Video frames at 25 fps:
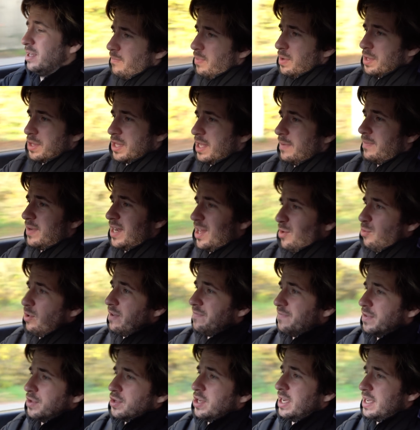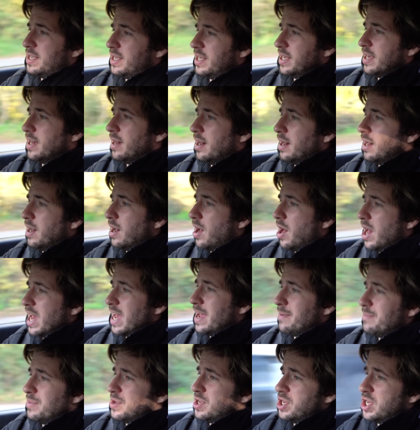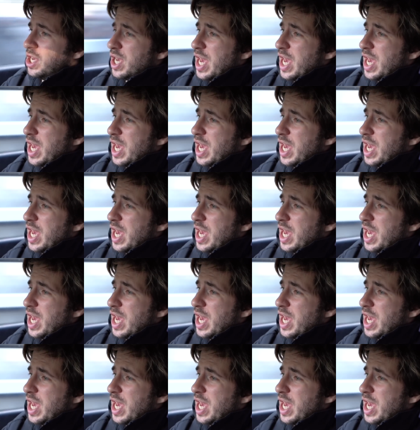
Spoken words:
But similar with the GTR, I am